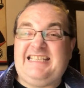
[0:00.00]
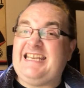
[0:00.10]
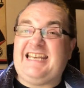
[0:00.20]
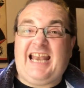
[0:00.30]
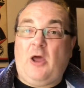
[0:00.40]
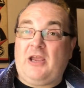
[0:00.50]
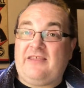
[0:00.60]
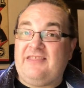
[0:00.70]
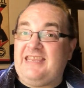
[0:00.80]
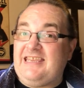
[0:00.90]
Didn't
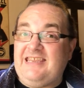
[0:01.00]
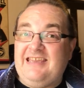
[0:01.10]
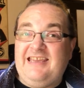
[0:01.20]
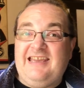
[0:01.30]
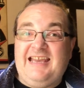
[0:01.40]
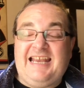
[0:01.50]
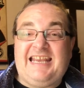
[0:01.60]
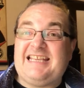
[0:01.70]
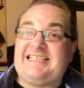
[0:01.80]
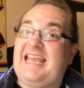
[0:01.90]
like the
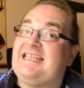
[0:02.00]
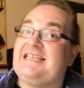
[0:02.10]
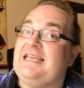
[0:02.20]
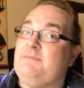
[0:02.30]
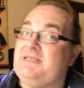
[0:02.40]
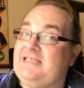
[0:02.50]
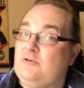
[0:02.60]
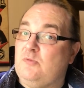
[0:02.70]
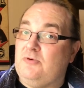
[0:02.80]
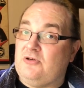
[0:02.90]
cassette tape
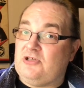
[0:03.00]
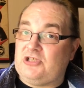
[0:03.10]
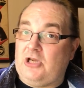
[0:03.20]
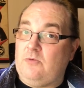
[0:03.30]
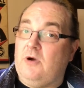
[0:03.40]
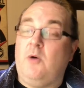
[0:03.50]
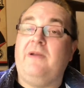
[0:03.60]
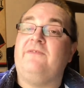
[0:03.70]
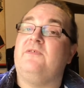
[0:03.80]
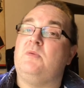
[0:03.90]
steelbook, so I
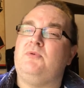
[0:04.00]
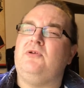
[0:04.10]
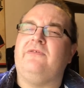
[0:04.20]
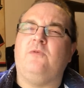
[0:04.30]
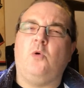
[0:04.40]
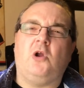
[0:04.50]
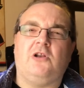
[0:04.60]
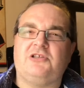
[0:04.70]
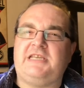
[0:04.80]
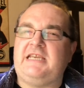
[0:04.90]
went for the beautiful
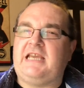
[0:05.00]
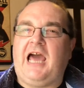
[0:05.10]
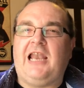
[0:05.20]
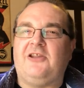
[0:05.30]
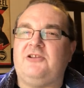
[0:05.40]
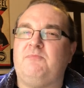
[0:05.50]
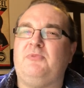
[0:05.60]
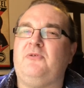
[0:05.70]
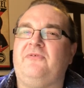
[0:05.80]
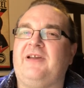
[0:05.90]
glossy coloured
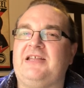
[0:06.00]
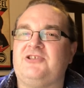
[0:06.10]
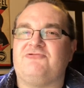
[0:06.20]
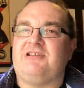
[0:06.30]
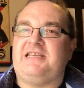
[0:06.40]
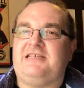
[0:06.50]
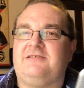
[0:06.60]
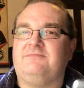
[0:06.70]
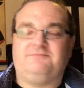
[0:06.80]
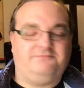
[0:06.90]
Blue Fans release.